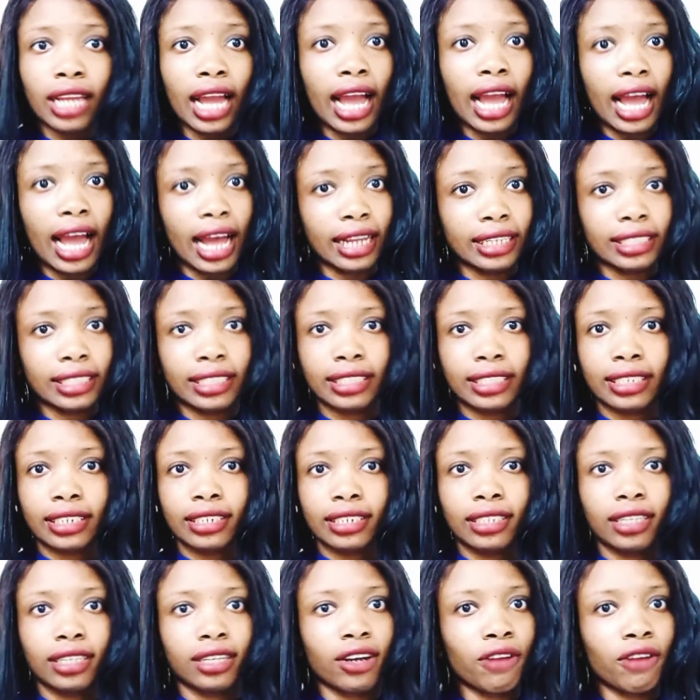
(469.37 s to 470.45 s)
And
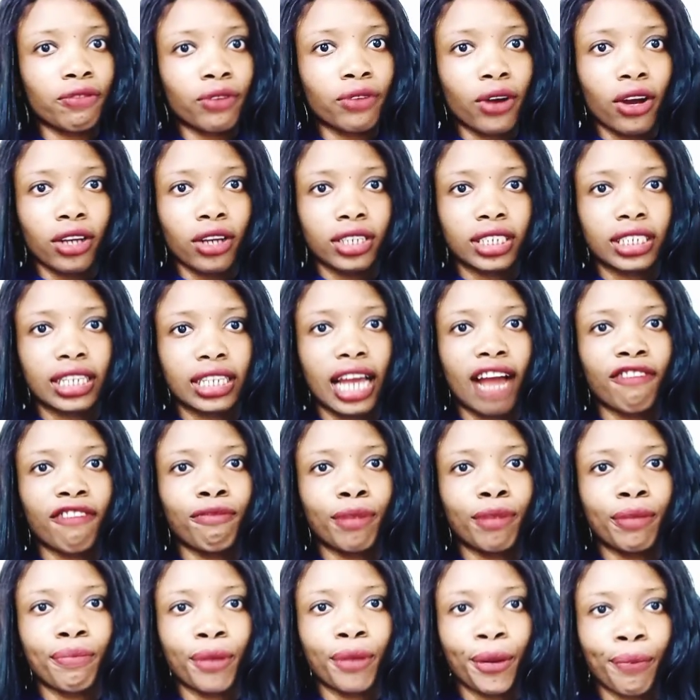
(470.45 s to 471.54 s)
of course, I've
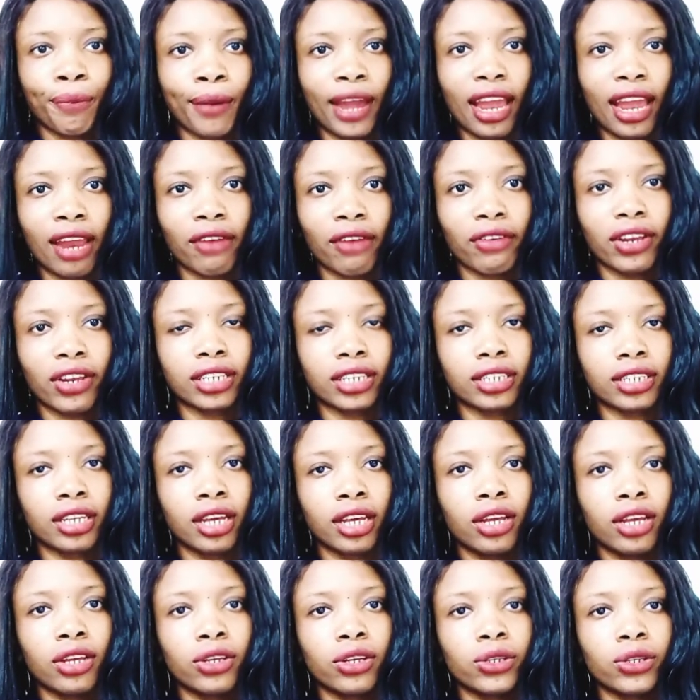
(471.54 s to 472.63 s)
been preparing.
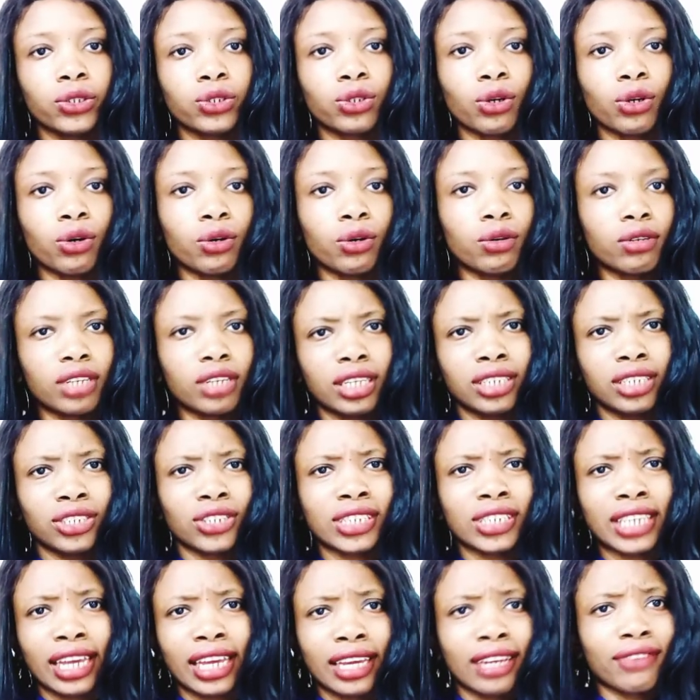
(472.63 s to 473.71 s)
So it's
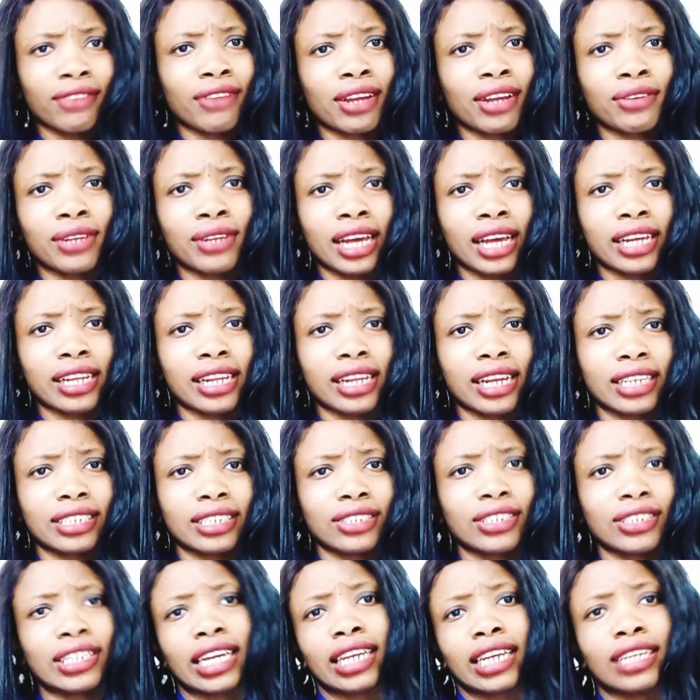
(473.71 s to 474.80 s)
just like a regular class,
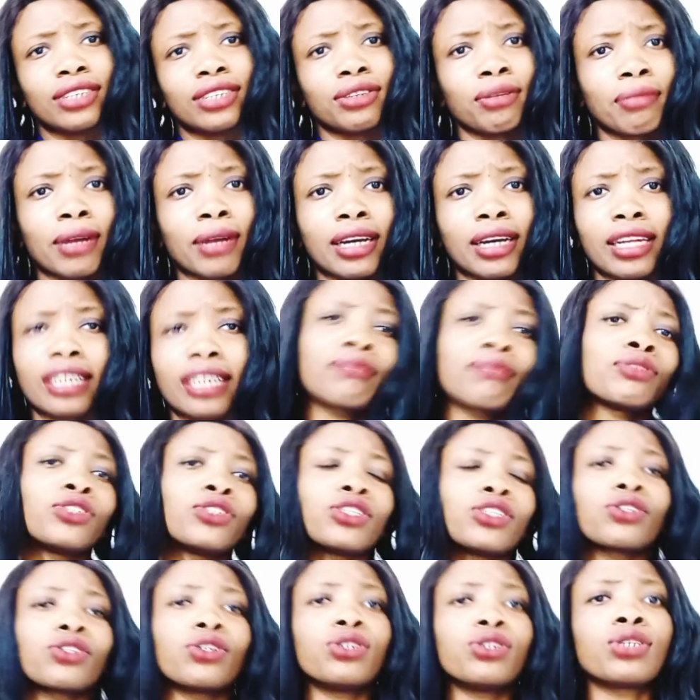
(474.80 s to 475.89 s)
just like a normal class. I'm
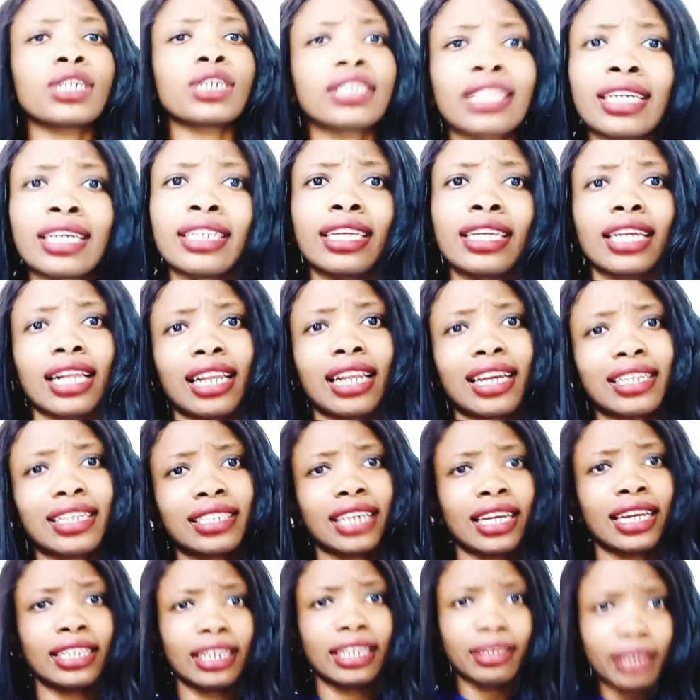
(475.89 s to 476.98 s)
just going to attend a class
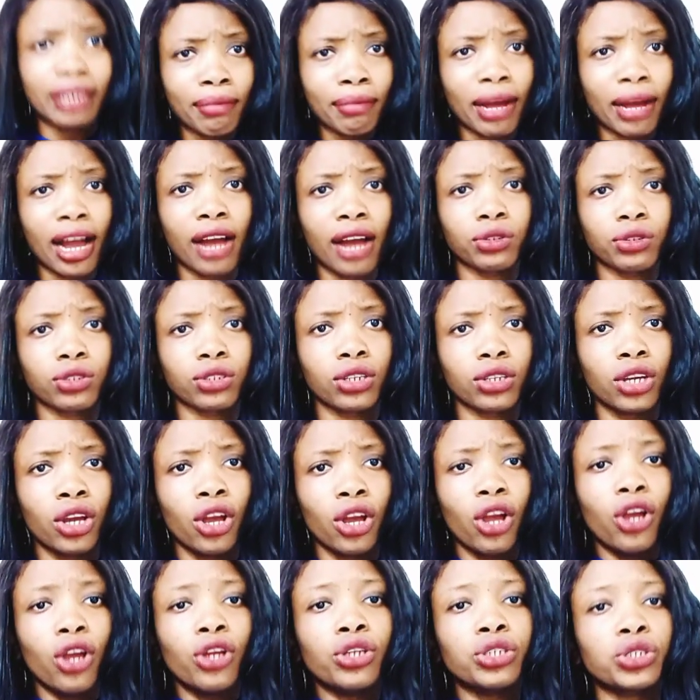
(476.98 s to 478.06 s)
and then I'm out.
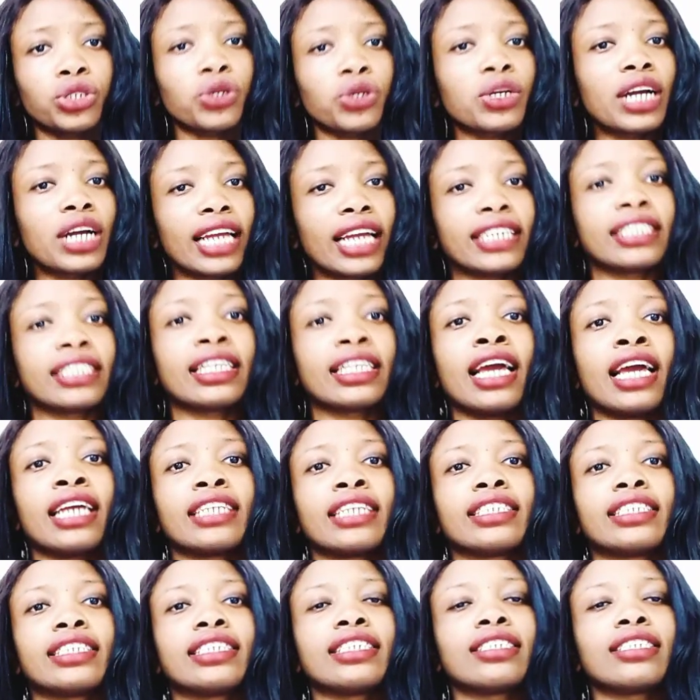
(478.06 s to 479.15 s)
So, guys,
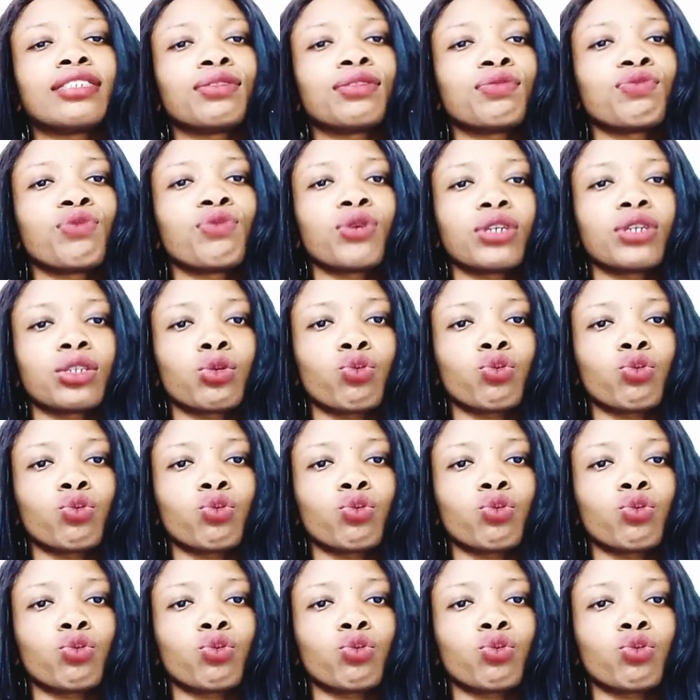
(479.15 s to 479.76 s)
this was